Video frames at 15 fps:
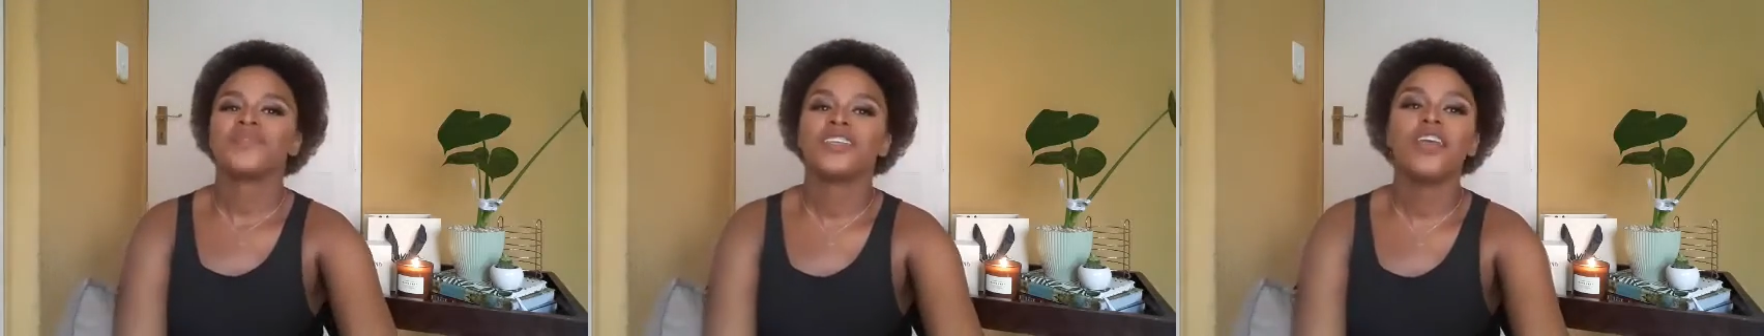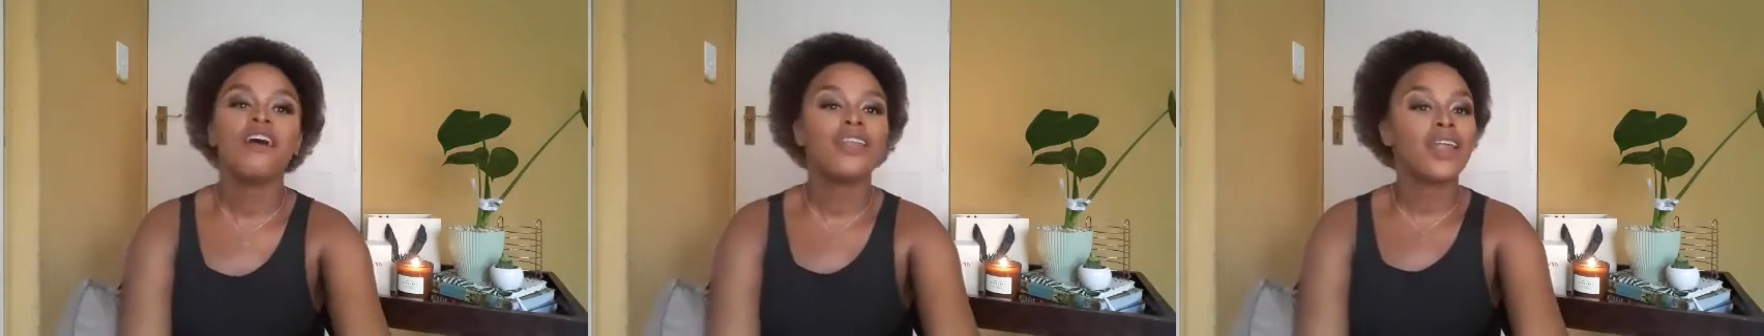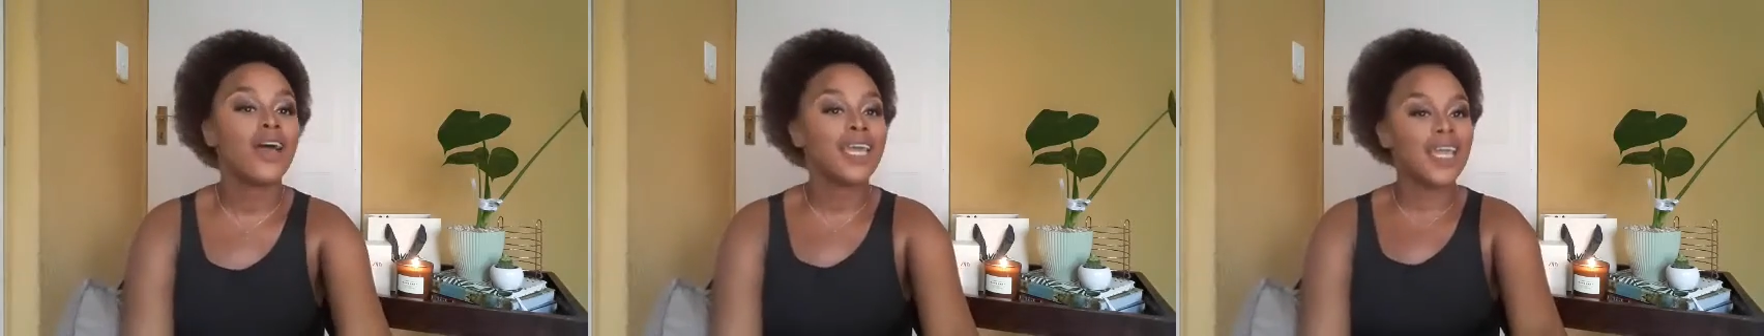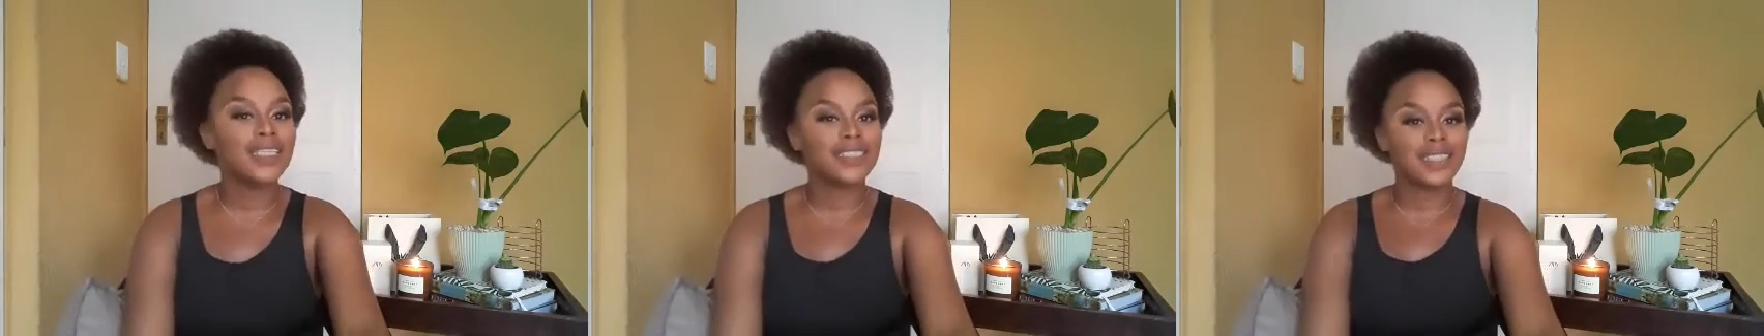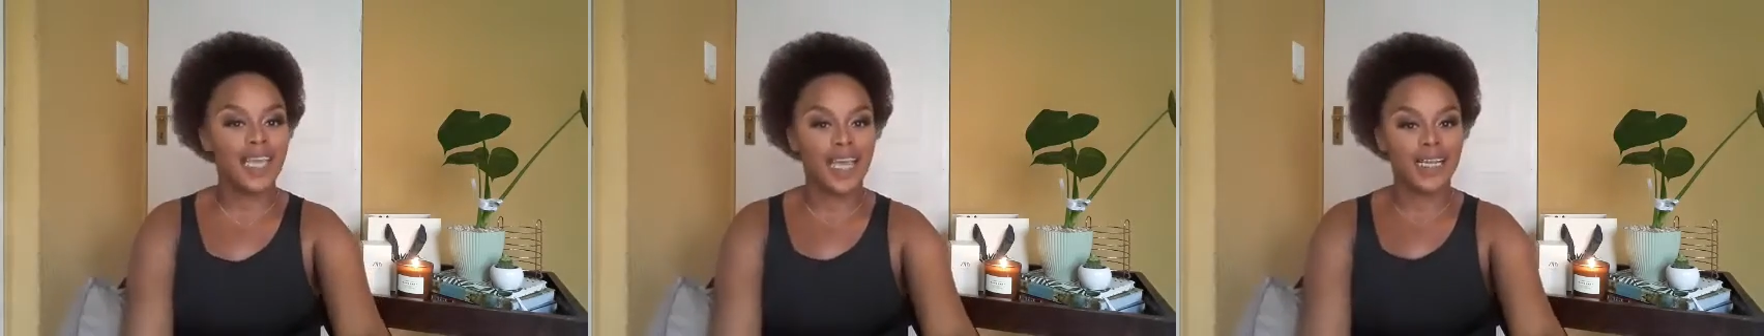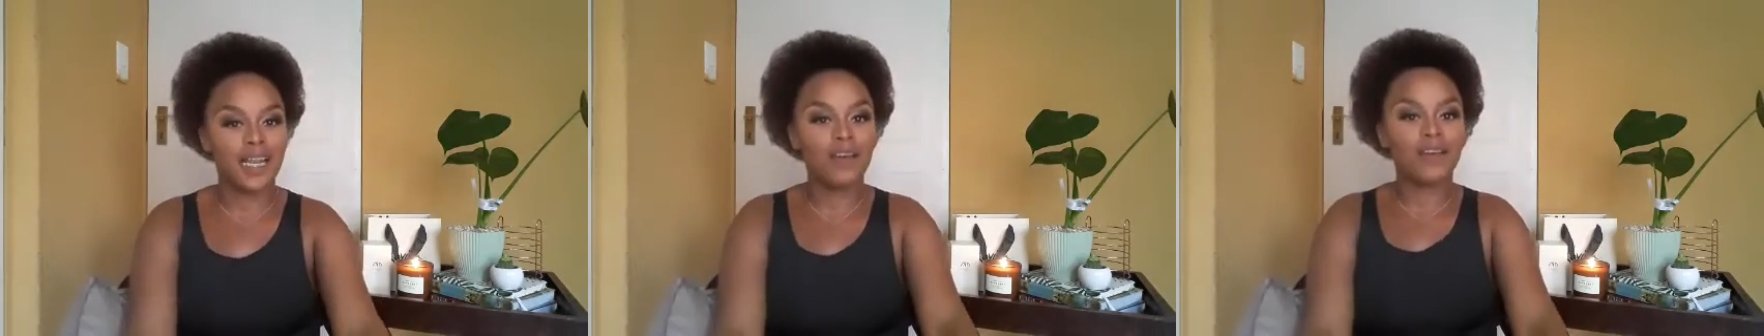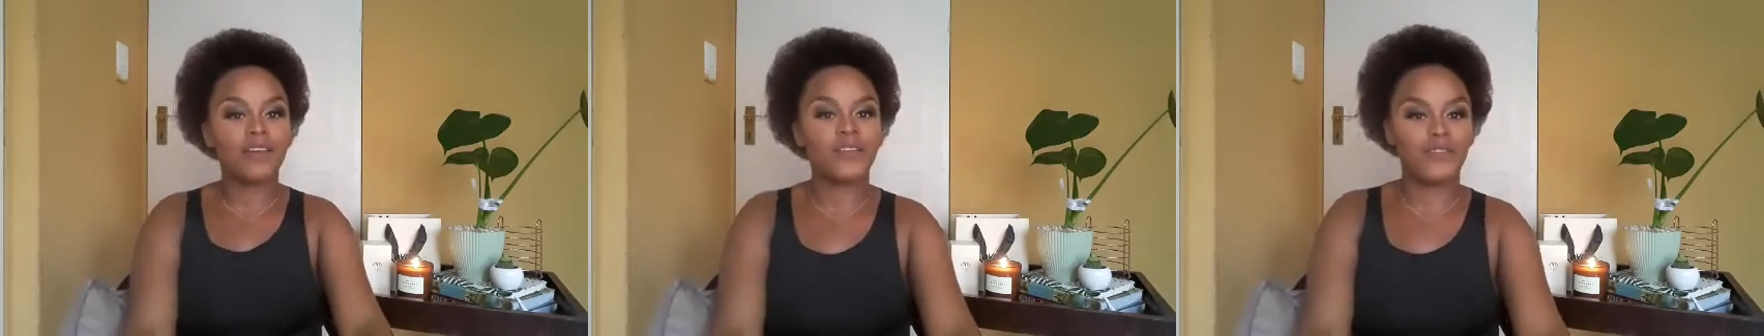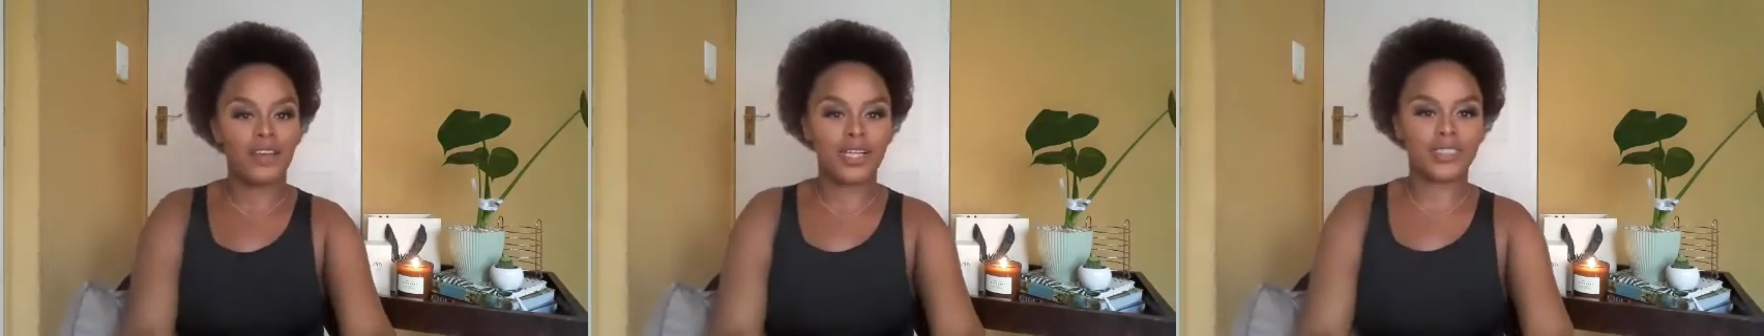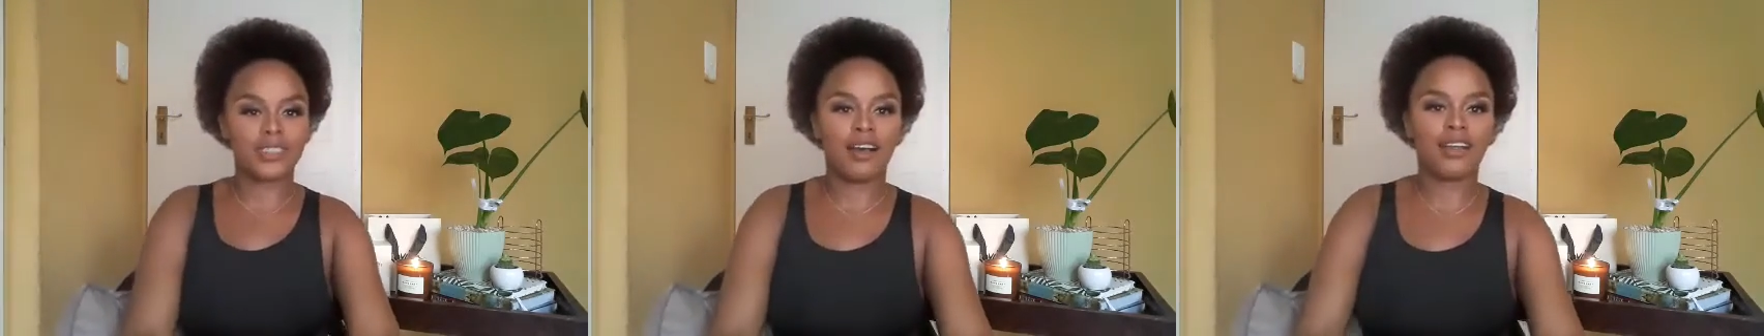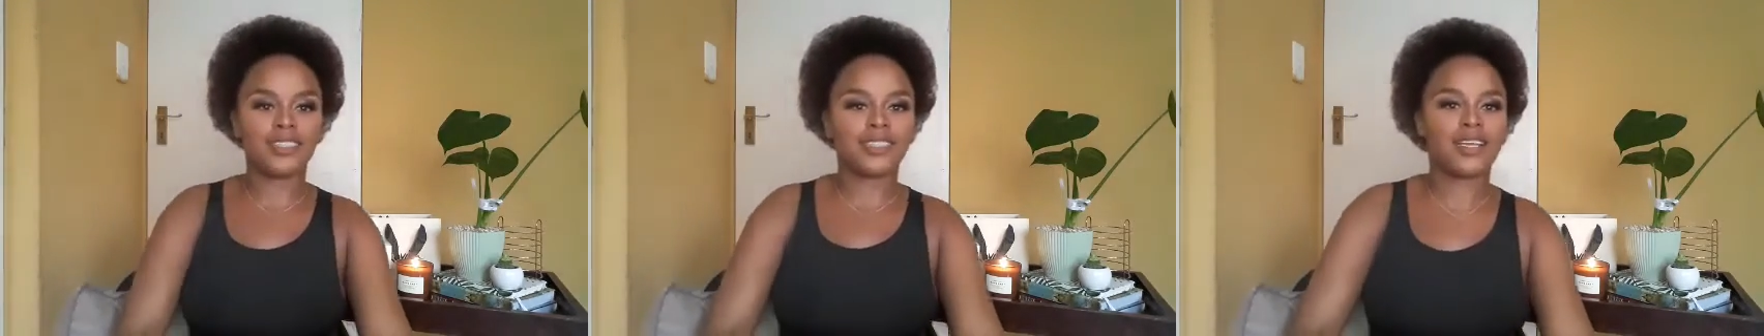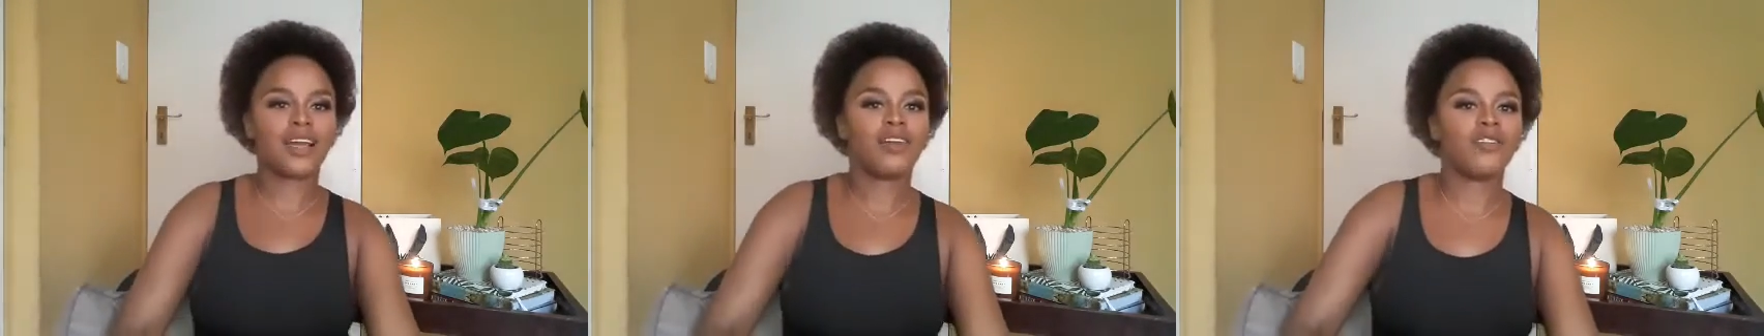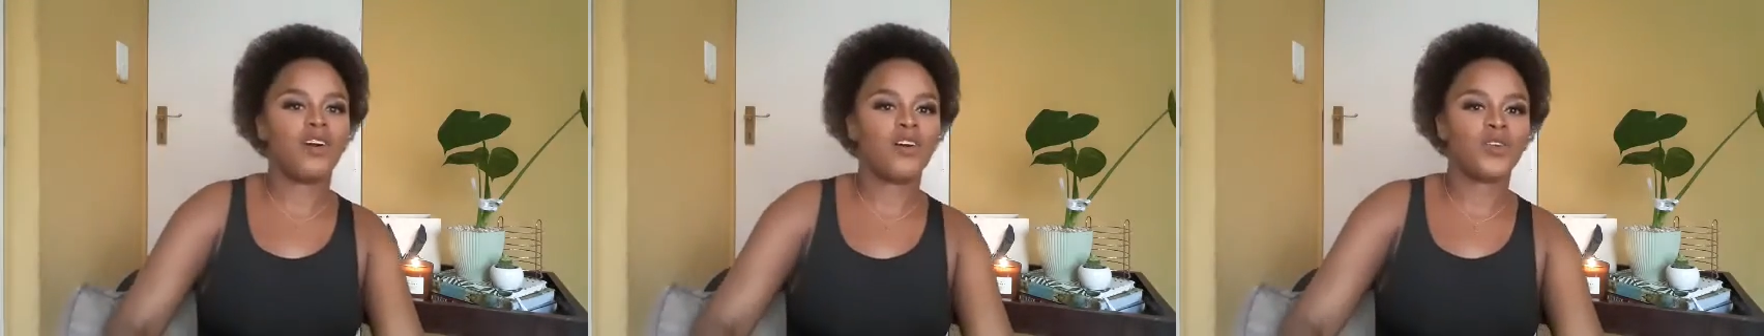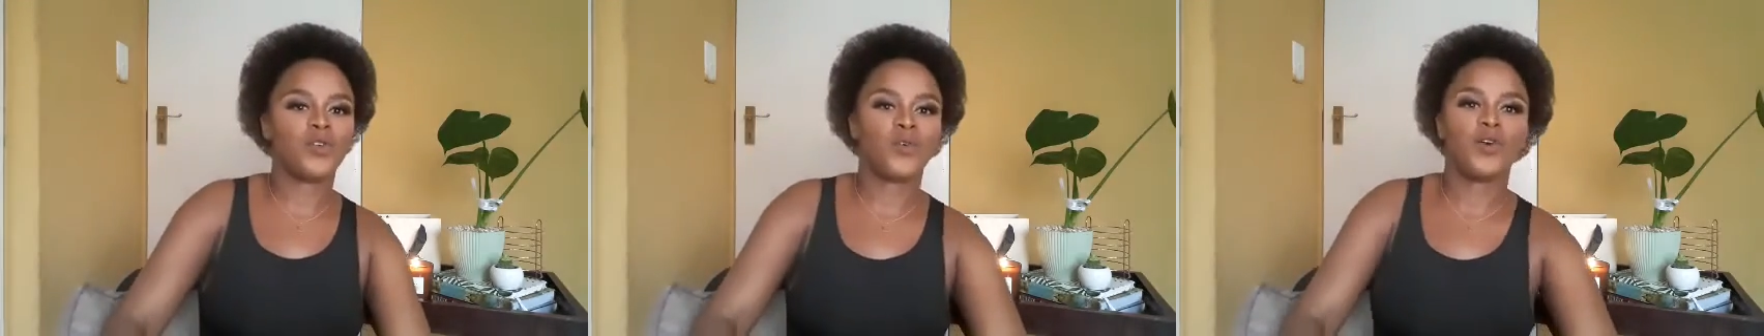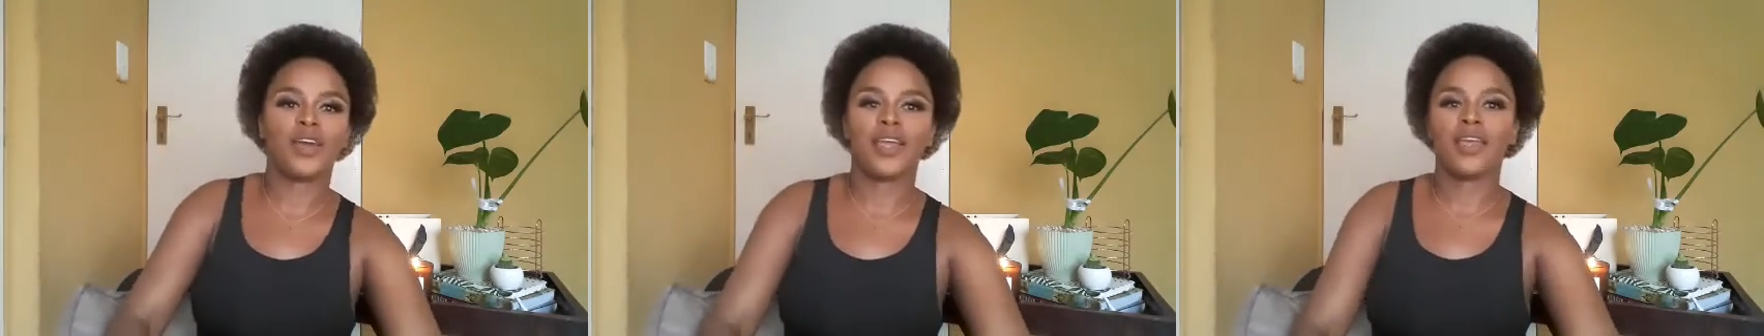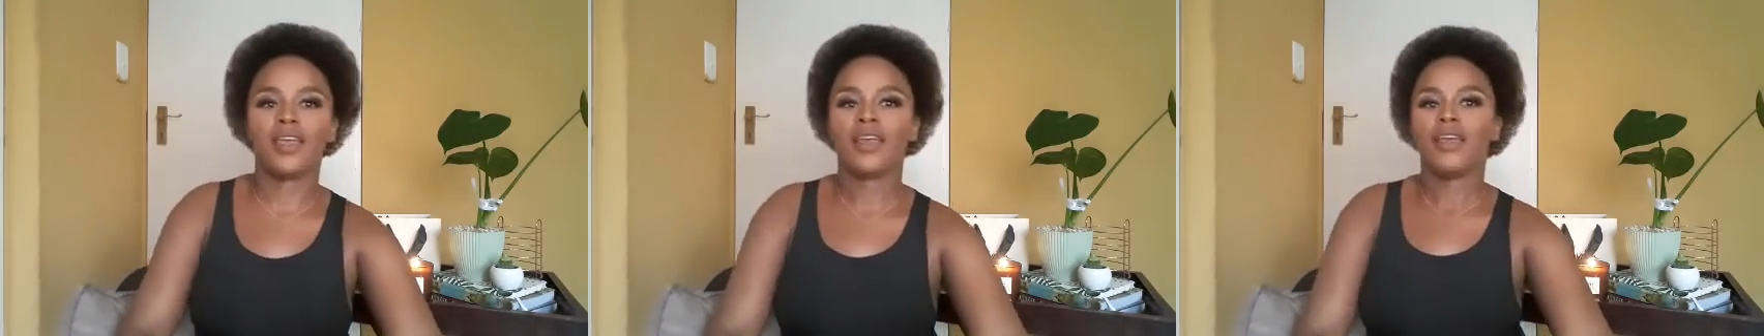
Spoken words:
Yeah, now I get scared. Now I regret asking around. It